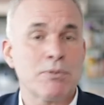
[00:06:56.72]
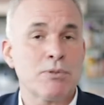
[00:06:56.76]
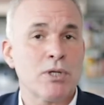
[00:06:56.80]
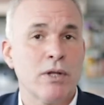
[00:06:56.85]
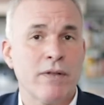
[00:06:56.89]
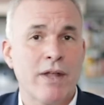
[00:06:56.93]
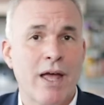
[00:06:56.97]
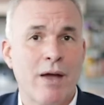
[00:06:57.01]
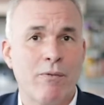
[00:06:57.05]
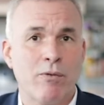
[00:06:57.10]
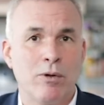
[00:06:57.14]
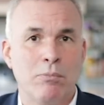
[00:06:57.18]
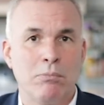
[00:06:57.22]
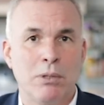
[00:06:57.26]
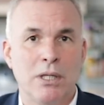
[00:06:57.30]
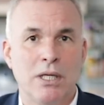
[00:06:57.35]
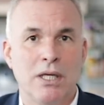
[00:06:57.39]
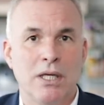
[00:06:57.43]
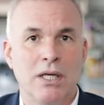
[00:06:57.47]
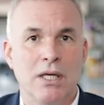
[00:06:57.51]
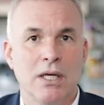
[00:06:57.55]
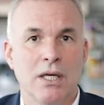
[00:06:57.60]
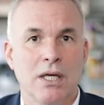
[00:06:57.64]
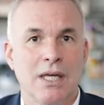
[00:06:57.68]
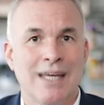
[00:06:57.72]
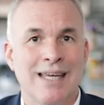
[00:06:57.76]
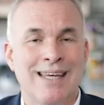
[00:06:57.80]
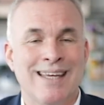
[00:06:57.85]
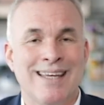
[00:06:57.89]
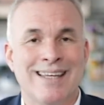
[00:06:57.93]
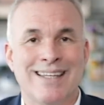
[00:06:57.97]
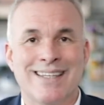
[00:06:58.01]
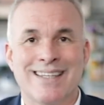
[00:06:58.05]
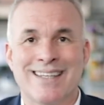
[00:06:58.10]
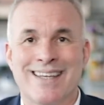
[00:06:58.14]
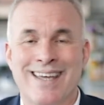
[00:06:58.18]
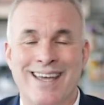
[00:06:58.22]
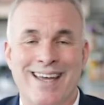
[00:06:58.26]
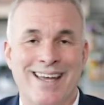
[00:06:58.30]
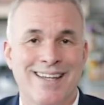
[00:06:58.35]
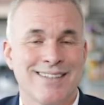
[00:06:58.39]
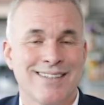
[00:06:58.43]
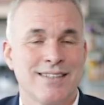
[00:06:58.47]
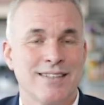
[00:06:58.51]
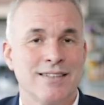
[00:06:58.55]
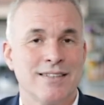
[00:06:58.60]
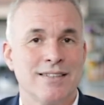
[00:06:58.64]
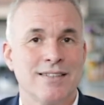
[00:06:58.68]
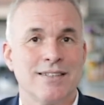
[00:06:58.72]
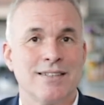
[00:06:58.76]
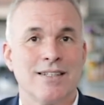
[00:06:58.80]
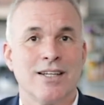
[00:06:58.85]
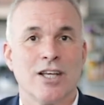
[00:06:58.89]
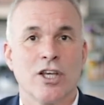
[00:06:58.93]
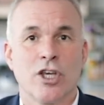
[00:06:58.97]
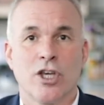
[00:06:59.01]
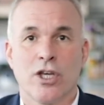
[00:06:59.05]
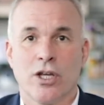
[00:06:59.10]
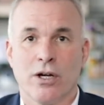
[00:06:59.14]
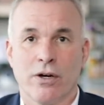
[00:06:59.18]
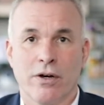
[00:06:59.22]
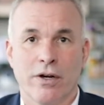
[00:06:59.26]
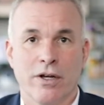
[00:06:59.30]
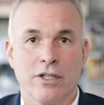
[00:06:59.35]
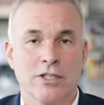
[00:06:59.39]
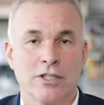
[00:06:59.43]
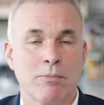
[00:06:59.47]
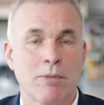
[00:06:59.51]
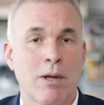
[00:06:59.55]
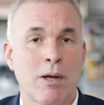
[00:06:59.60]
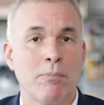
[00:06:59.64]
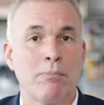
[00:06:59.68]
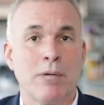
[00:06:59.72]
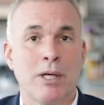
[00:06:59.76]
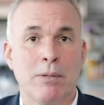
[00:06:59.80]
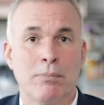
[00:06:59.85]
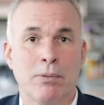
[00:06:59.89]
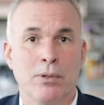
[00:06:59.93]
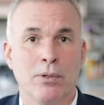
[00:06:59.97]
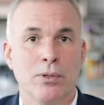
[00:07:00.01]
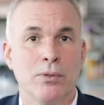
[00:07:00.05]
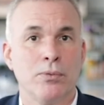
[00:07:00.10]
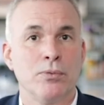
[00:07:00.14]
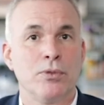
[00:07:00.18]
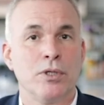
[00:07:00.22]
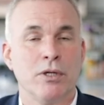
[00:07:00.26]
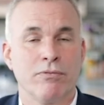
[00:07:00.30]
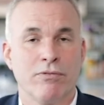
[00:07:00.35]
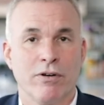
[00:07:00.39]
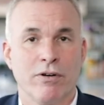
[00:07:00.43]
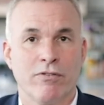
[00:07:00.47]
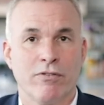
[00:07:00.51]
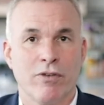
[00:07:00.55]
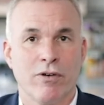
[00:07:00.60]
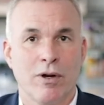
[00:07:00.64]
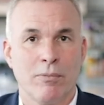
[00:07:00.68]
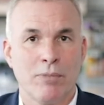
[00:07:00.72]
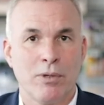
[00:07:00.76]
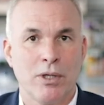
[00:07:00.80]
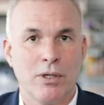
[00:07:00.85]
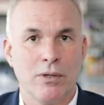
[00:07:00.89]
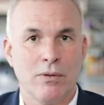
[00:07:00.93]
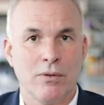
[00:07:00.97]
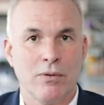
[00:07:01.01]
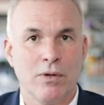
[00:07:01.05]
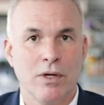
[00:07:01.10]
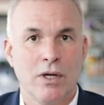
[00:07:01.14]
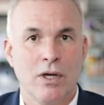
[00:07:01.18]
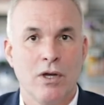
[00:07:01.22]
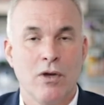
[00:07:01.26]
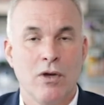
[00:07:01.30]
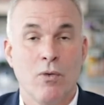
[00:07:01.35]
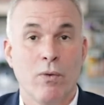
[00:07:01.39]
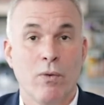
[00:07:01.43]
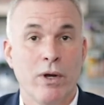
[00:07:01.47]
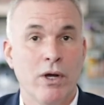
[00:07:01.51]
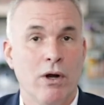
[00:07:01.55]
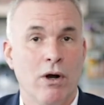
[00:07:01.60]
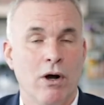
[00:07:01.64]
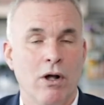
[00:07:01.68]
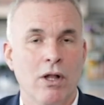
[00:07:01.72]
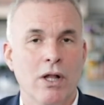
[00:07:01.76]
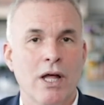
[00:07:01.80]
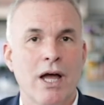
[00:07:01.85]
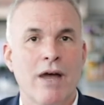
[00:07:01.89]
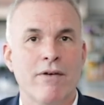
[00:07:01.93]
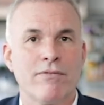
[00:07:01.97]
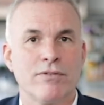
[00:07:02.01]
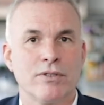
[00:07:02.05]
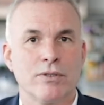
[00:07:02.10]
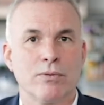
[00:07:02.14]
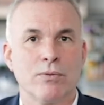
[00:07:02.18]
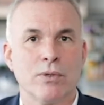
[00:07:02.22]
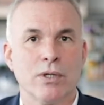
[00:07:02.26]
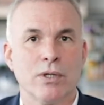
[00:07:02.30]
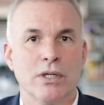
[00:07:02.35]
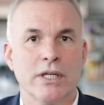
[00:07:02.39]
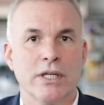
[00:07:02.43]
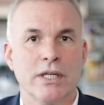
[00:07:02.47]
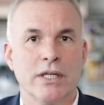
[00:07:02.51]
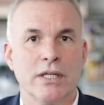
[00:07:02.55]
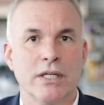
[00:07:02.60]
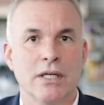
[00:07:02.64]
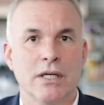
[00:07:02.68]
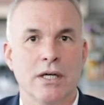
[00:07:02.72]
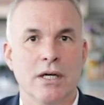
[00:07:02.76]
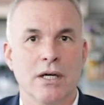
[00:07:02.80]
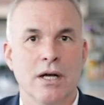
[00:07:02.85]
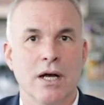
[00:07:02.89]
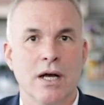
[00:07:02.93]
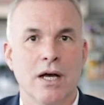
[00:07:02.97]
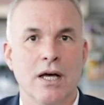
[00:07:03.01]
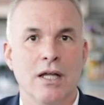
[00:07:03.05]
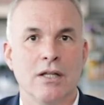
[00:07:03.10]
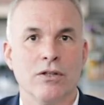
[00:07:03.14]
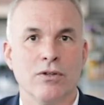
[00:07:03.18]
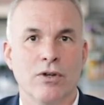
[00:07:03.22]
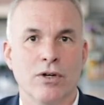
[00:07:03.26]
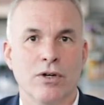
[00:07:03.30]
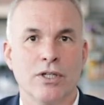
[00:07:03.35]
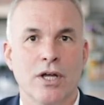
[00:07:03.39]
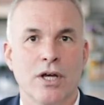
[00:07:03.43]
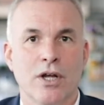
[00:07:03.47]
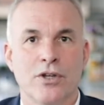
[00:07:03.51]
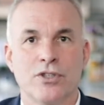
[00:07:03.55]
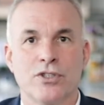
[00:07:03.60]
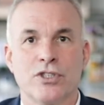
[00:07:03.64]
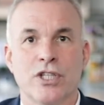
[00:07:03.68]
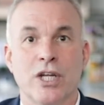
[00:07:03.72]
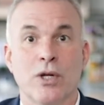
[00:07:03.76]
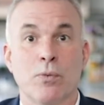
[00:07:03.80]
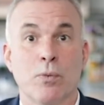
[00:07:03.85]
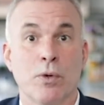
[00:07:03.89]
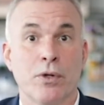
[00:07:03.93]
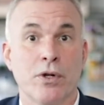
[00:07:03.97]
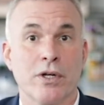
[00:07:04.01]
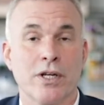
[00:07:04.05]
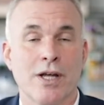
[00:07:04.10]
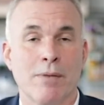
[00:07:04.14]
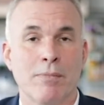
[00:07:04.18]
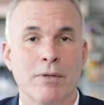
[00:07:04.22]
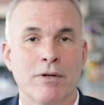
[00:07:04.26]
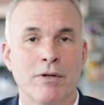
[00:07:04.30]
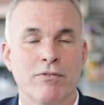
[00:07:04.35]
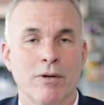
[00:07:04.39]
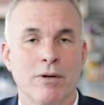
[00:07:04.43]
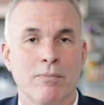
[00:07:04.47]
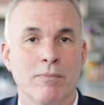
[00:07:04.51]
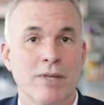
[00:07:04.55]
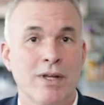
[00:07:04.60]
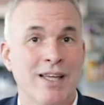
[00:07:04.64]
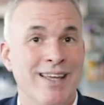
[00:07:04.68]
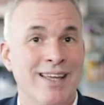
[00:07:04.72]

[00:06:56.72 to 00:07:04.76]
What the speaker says: on that would be get curious about people who differ from you. We all have to really learn to understand where they're coming from.